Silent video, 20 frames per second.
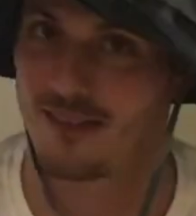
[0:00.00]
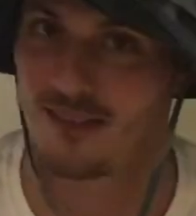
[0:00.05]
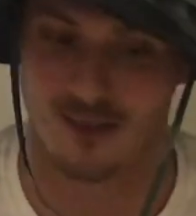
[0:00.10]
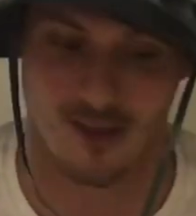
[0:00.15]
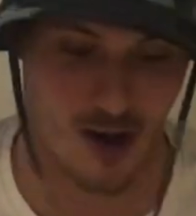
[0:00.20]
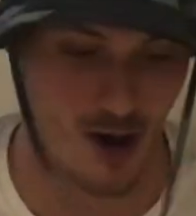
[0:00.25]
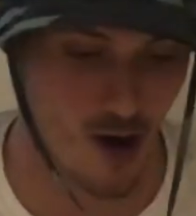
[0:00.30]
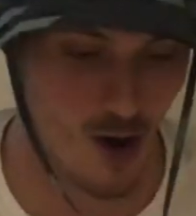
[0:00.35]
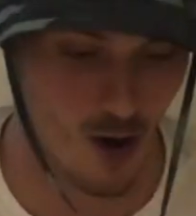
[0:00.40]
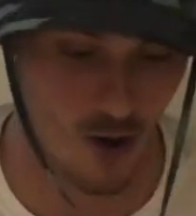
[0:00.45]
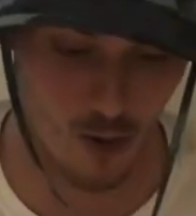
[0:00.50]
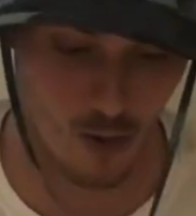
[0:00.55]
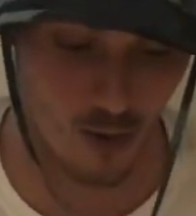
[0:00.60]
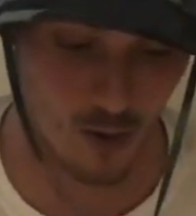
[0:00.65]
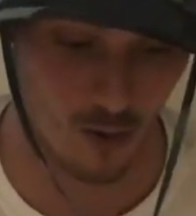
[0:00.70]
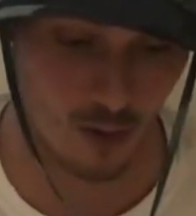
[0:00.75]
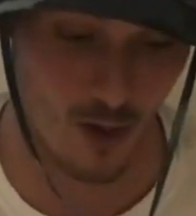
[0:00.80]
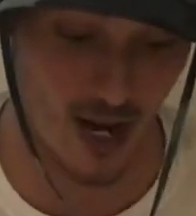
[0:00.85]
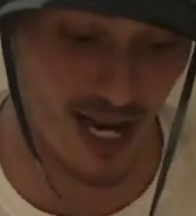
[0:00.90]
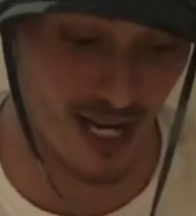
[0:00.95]

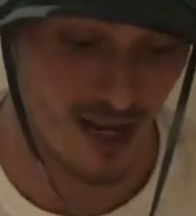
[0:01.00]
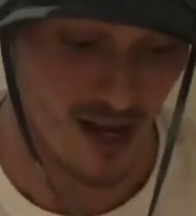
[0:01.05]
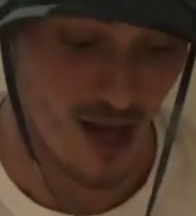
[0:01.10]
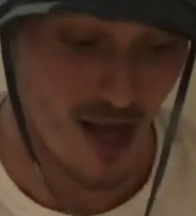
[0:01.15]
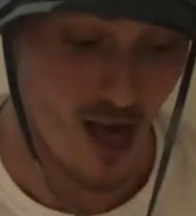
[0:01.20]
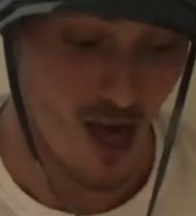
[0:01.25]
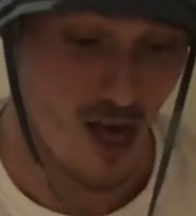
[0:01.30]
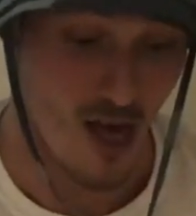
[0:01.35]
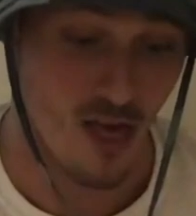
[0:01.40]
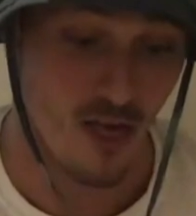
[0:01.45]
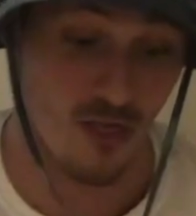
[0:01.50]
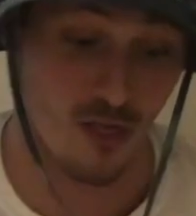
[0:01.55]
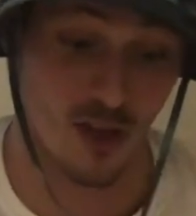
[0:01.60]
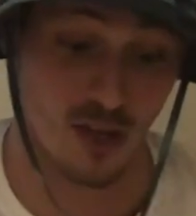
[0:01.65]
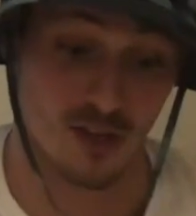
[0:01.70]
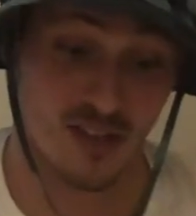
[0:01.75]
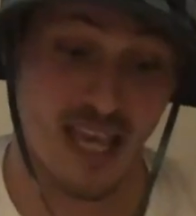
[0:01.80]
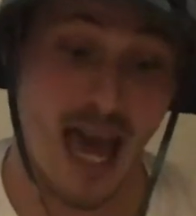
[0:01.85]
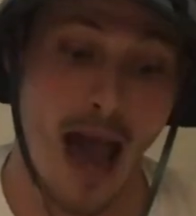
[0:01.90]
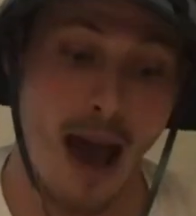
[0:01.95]
No, right?
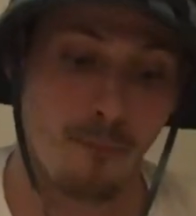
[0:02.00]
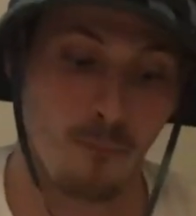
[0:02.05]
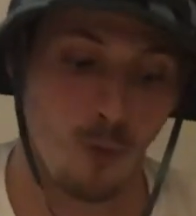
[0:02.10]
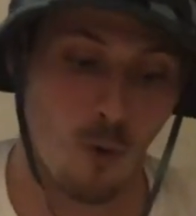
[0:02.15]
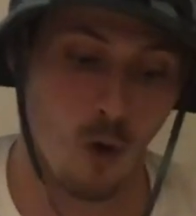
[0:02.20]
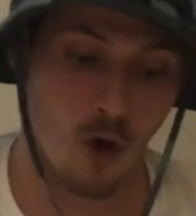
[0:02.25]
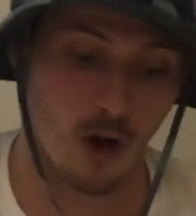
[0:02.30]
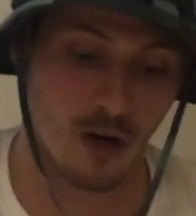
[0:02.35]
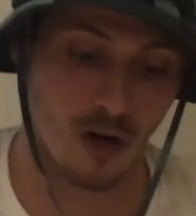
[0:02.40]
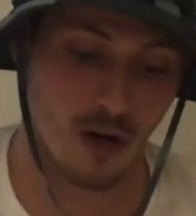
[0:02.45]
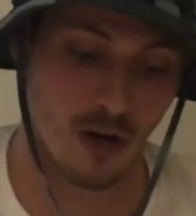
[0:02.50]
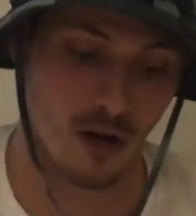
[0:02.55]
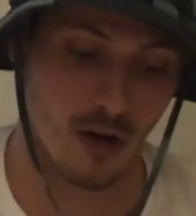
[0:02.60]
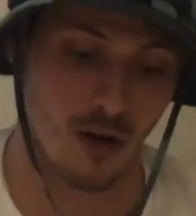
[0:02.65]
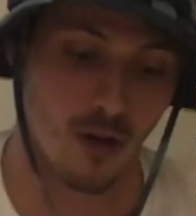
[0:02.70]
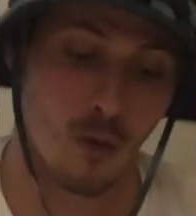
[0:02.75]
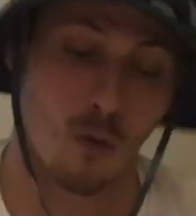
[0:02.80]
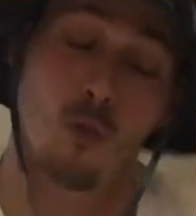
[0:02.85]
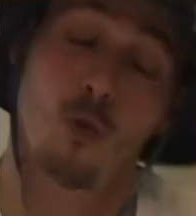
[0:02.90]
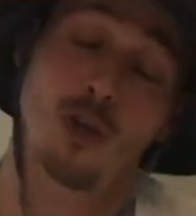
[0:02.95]
The tap
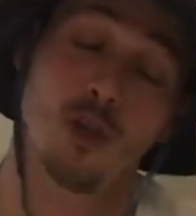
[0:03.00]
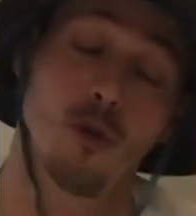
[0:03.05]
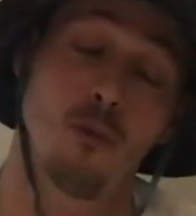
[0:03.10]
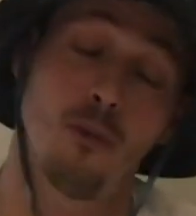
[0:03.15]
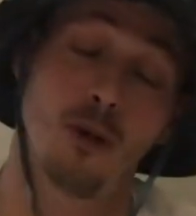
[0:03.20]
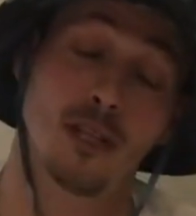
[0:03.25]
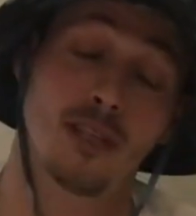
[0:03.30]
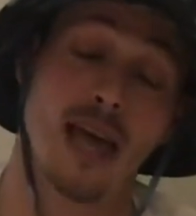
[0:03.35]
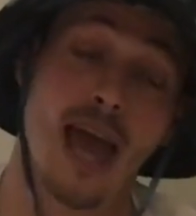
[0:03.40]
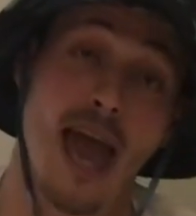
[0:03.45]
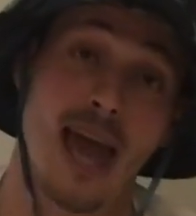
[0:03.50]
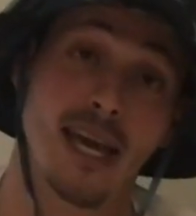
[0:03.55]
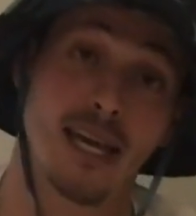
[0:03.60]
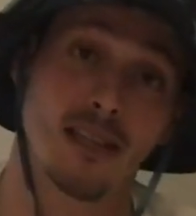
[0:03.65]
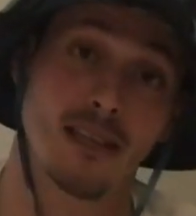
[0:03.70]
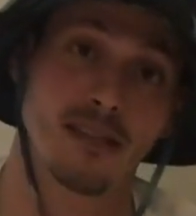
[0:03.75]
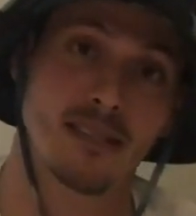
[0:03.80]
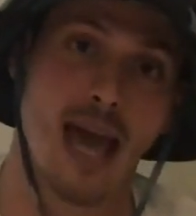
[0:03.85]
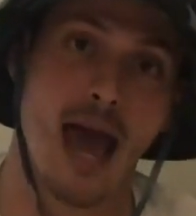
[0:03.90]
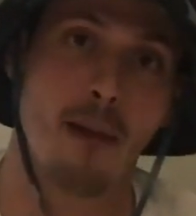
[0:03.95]
water, when you put the egg
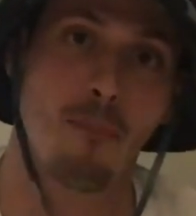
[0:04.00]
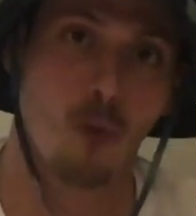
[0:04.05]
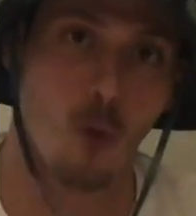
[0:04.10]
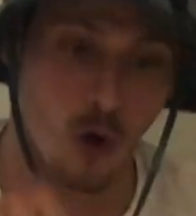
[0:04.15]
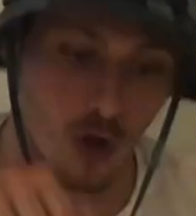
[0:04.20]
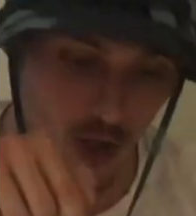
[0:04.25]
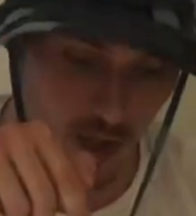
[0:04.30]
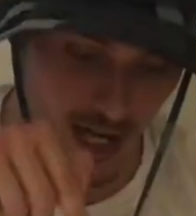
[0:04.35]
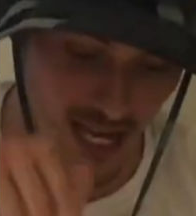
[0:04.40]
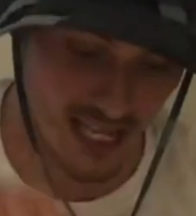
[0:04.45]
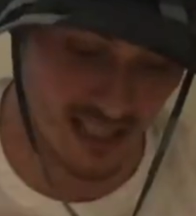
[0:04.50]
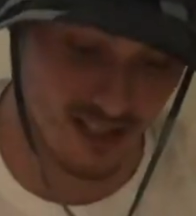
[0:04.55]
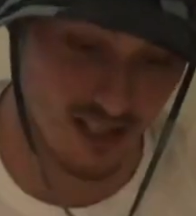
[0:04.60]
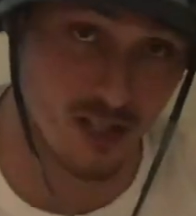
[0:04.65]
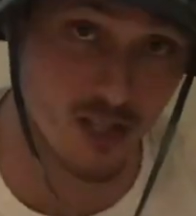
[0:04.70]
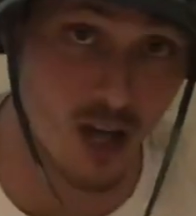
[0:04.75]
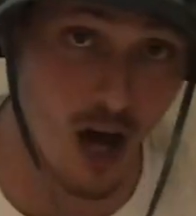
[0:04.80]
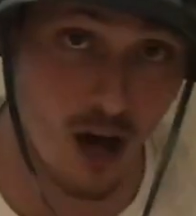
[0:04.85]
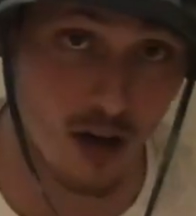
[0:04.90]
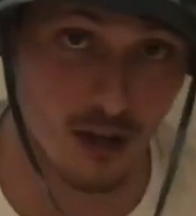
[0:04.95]
in the tap water, it
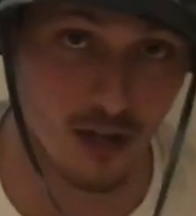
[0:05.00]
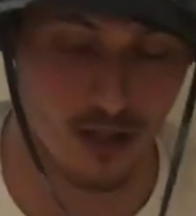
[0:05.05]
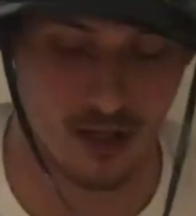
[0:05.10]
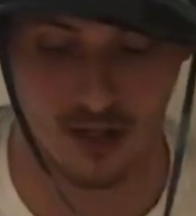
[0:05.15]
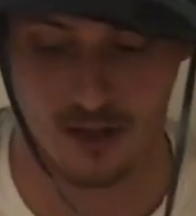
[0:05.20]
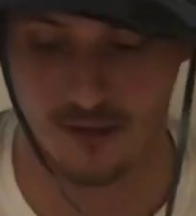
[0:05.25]
sunk.